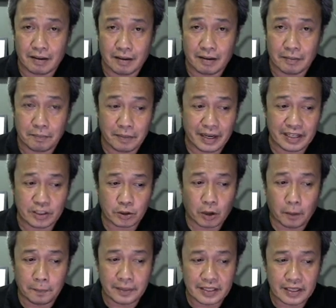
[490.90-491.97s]
makes
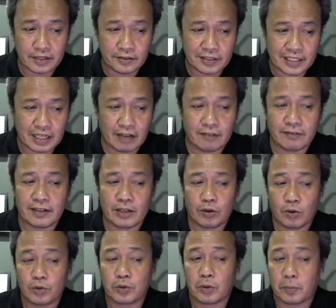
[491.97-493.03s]
copies of itself, it
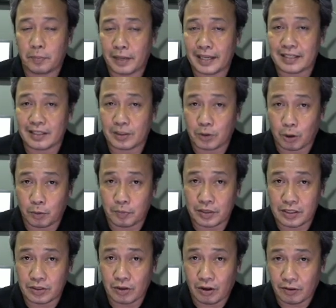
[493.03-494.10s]
also makes the
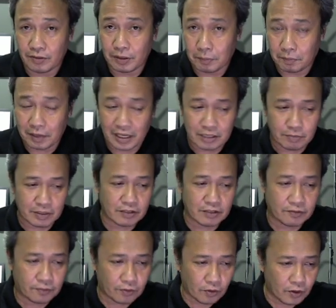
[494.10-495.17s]
copies of the plasmids
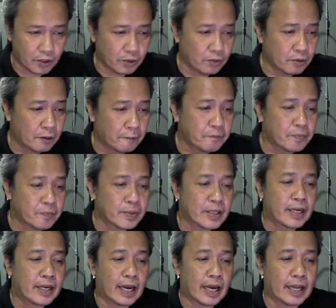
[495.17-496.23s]
for you.
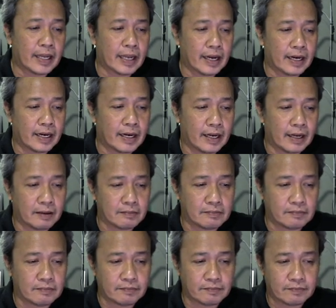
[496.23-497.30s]
And
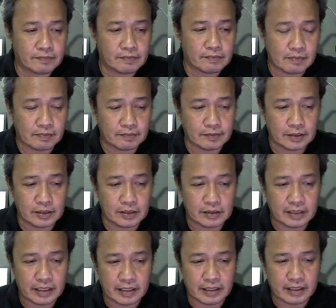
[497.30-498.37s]
then
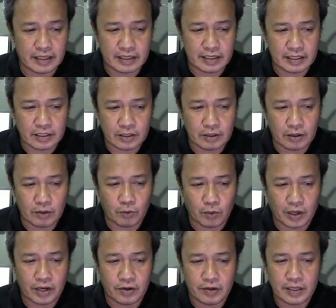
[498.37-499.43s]
this is the
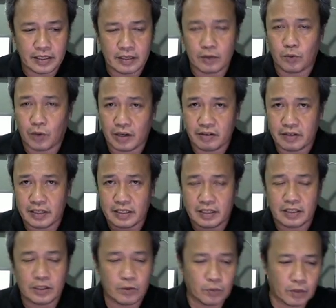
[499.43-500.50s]
one
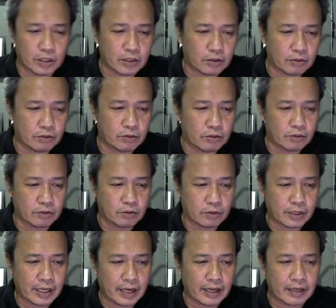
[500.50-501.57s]
reason you want to
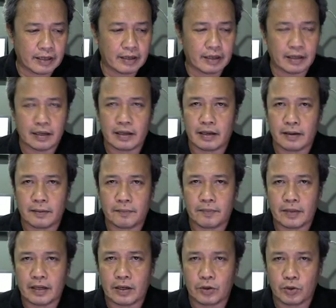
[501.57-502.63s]
get to
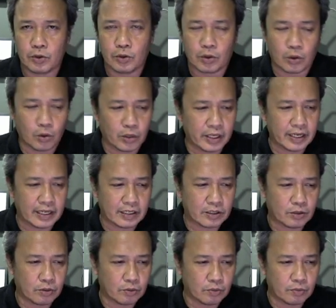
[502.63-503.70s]
do cloning is
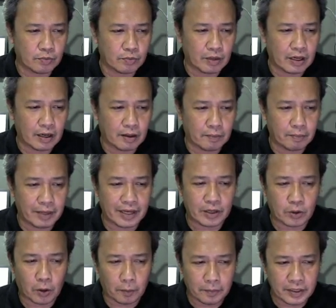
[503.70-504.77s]
to make
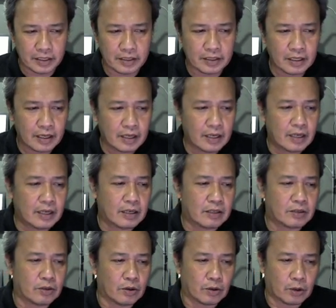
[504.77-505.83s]
copies.
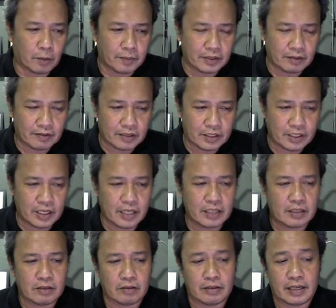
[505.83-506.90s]
So copies of the gene,
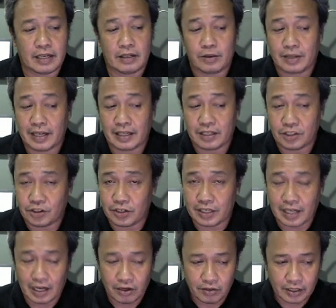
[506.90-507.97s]
so then you get the
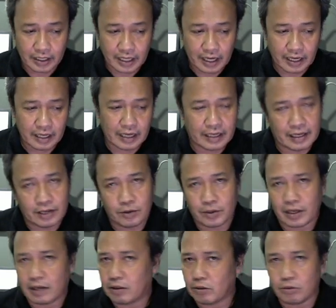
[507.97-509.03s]
gene out again, and then you
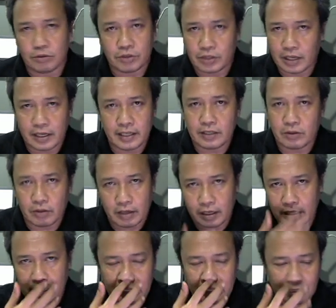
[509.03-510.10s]
can do studies on
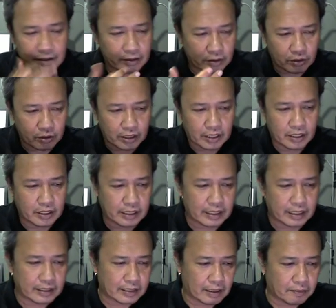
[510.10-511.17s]
it. And then here's an
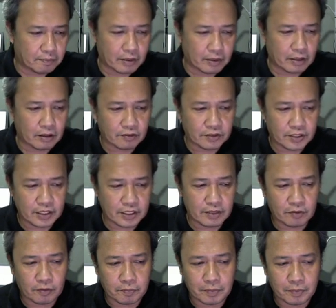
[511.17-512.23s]
example of
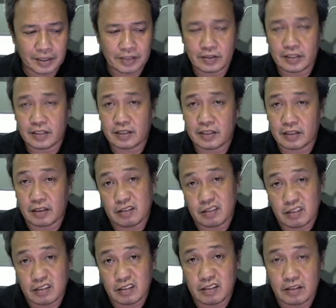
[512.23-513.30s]
gene for pest resistance.
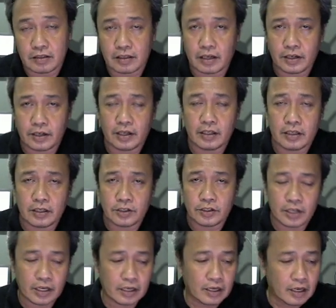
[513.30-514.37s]
This is studying the
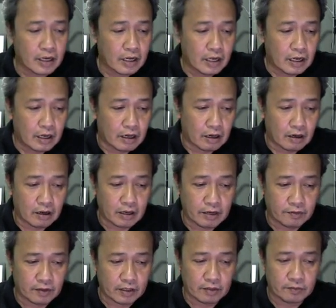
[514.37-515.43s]
gene,
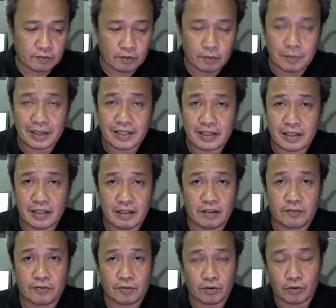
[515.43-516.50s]
even for
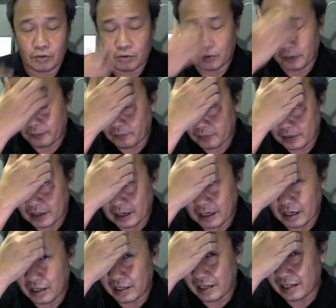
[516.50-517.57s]
bacteria for
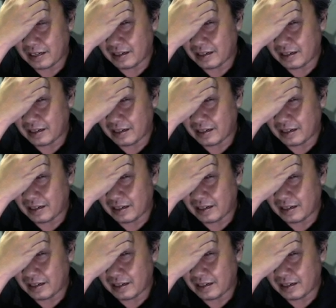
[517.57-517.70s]
that